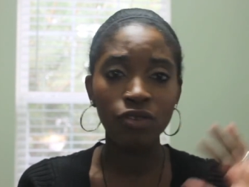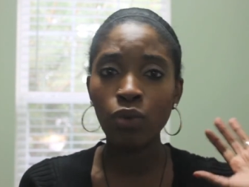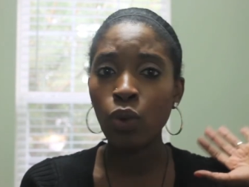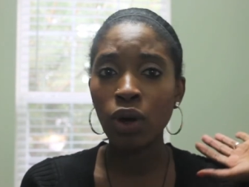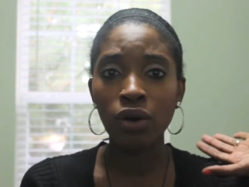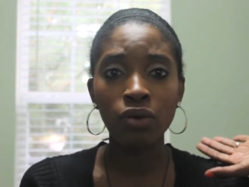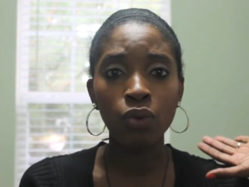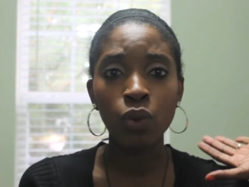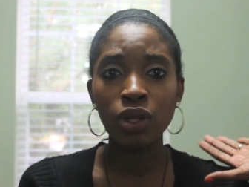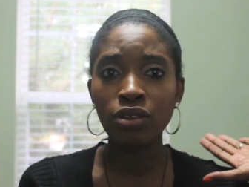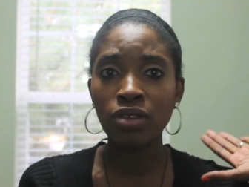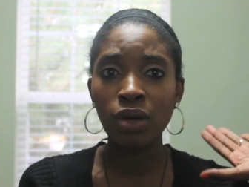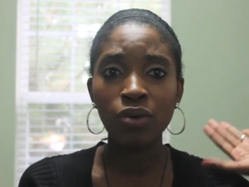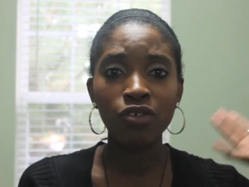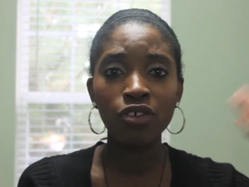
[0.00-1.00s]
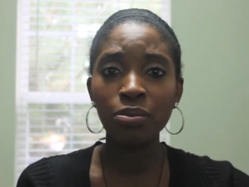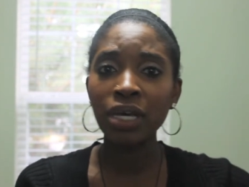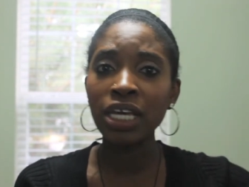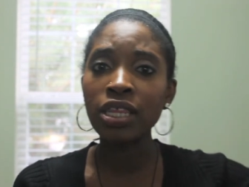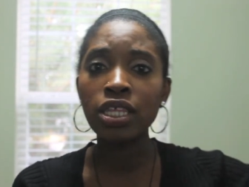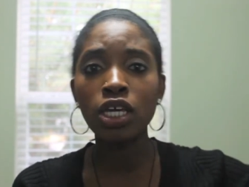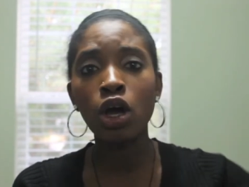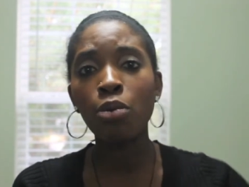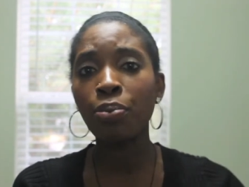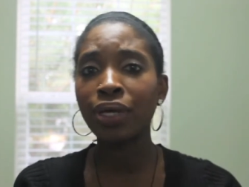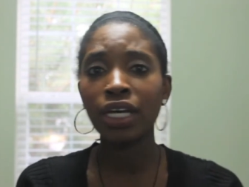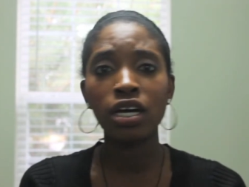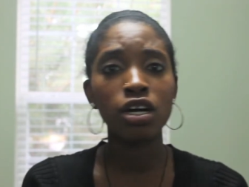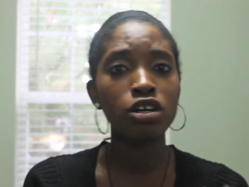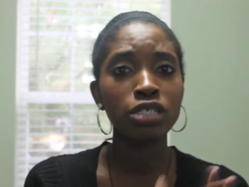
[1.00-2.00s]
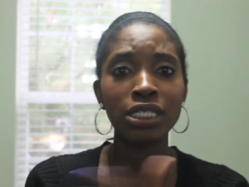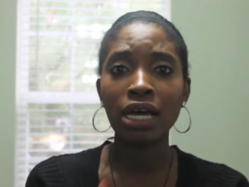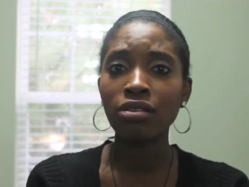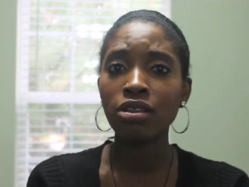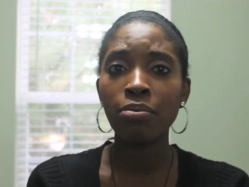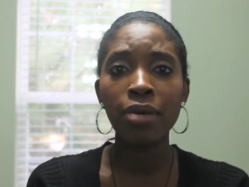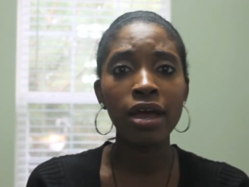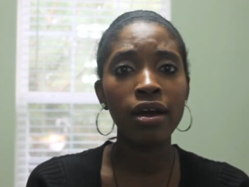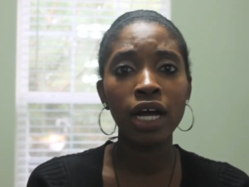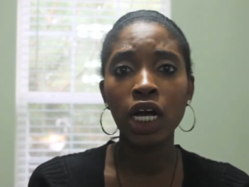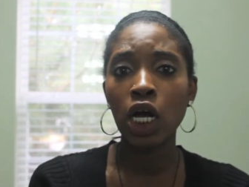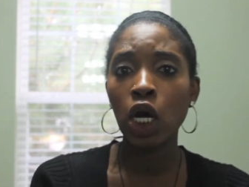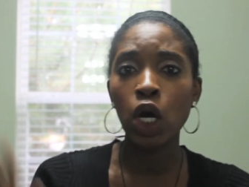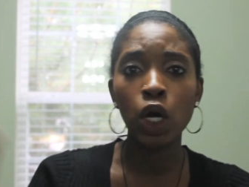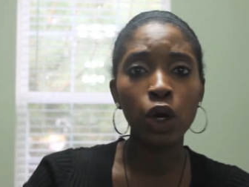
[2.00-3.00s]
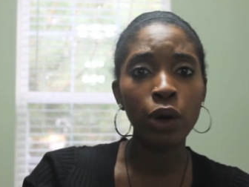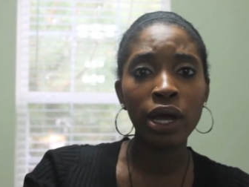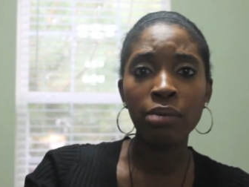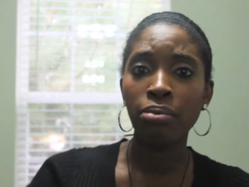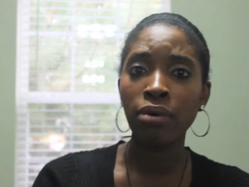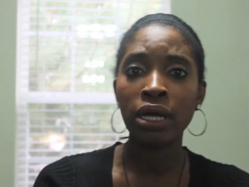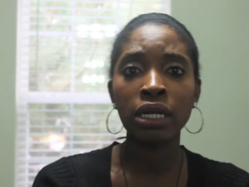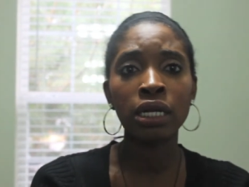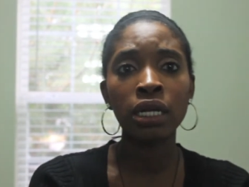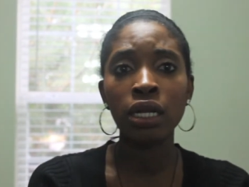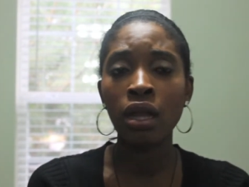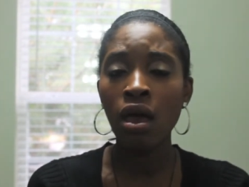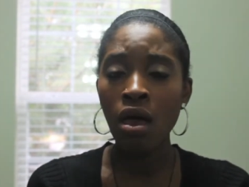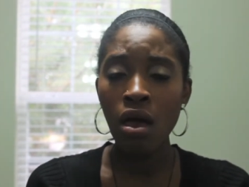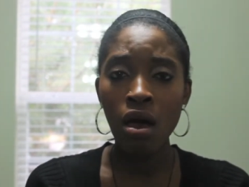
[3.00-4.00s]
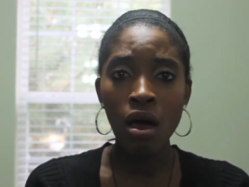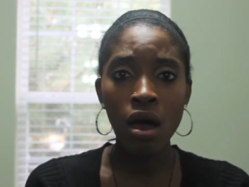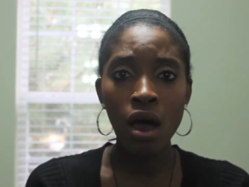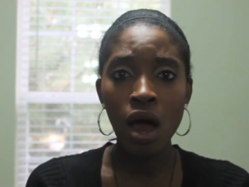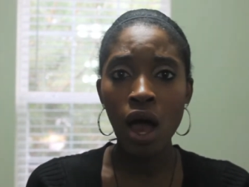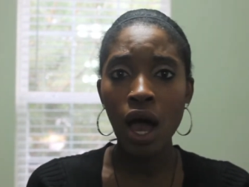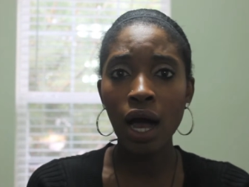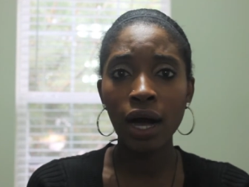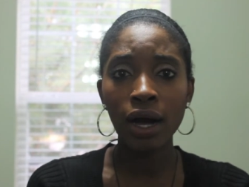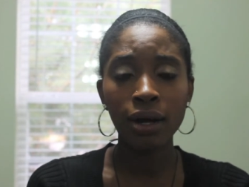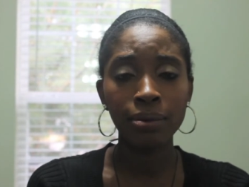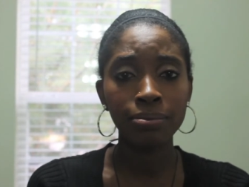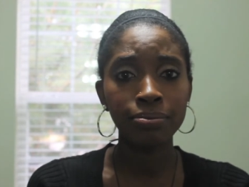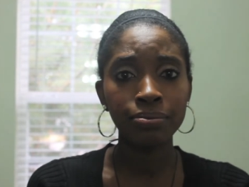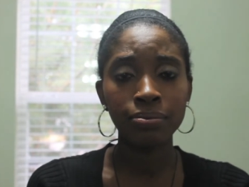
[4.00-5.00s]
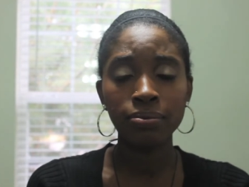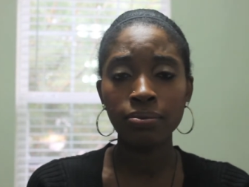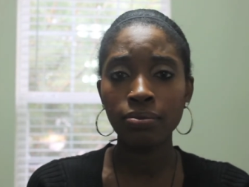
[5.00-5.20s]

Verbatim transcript: were whether they were from ethiopia or south america or great britain um,